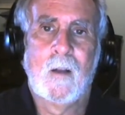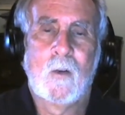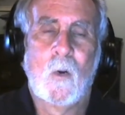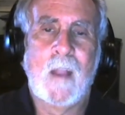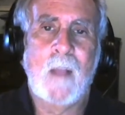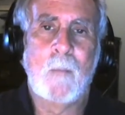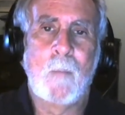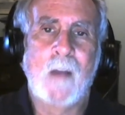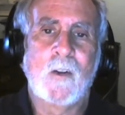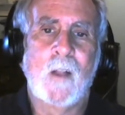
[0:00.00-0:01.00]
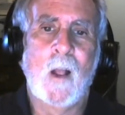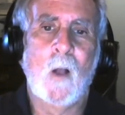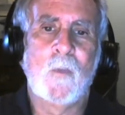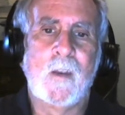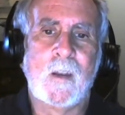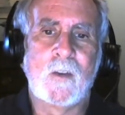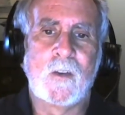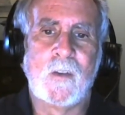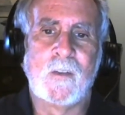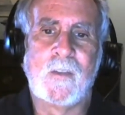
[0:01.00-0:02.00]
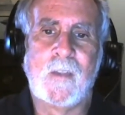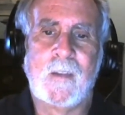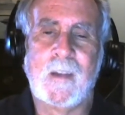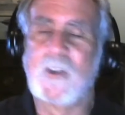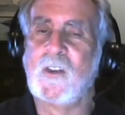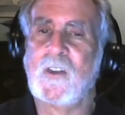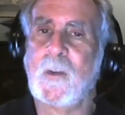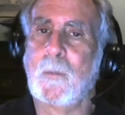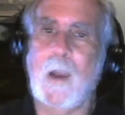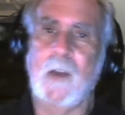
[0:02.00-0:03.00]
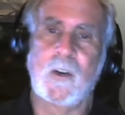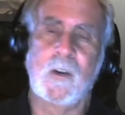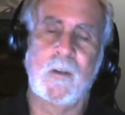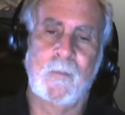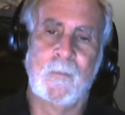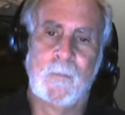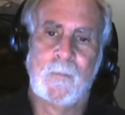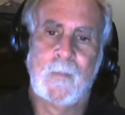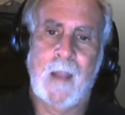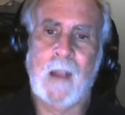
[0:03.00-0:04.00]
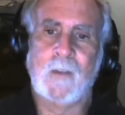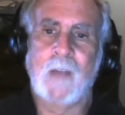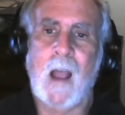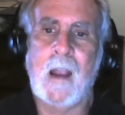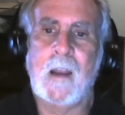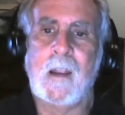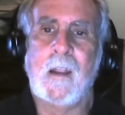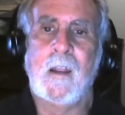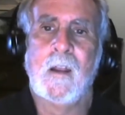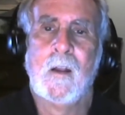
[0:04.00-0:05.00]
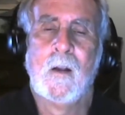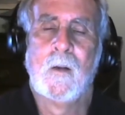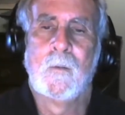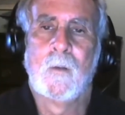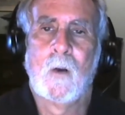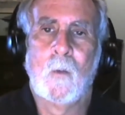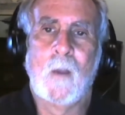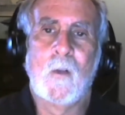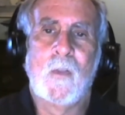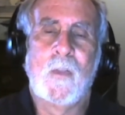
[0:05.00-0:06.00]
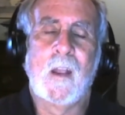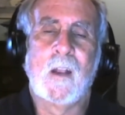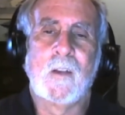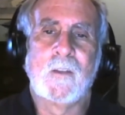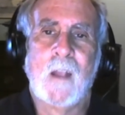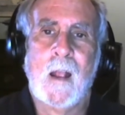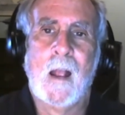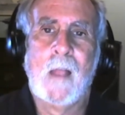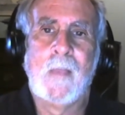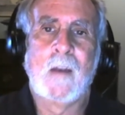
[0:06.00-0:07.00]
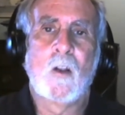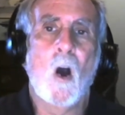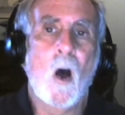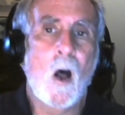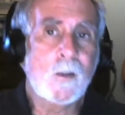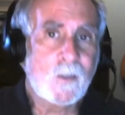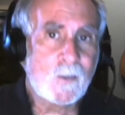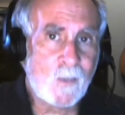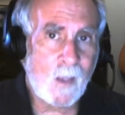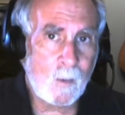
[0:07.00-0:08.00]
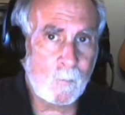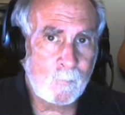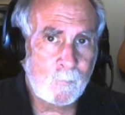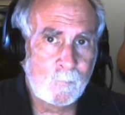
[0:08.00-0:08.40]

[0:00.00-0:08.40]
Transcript: create mental health additions such as depression, anxiety, or other things that causes them